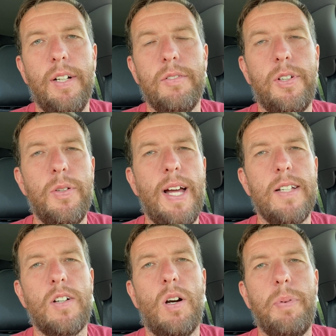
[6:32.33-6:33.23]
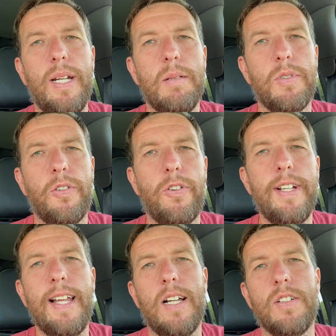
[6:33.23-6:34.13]
2,000 RPMs or
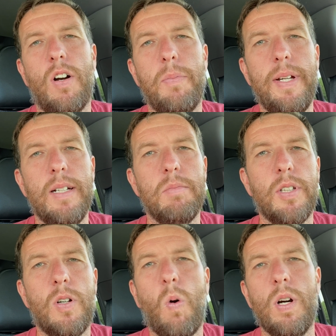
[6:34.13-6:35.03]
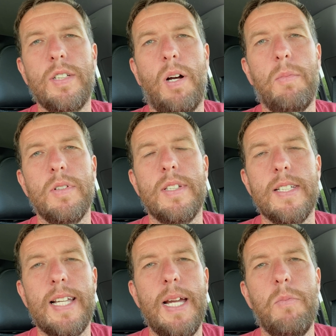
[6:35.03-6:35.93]
3,000 RPMs, the torque's almost the
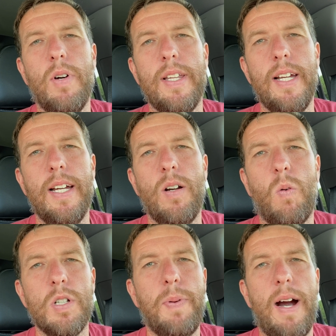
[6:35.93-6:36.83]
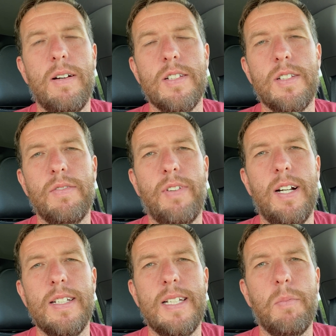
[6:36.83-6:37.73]
same with it, and horsepower is
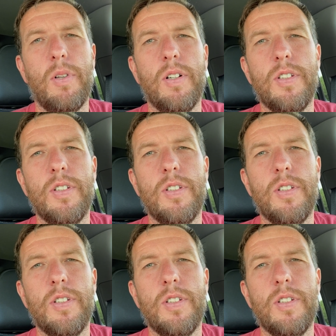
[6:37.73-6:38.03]
very similar.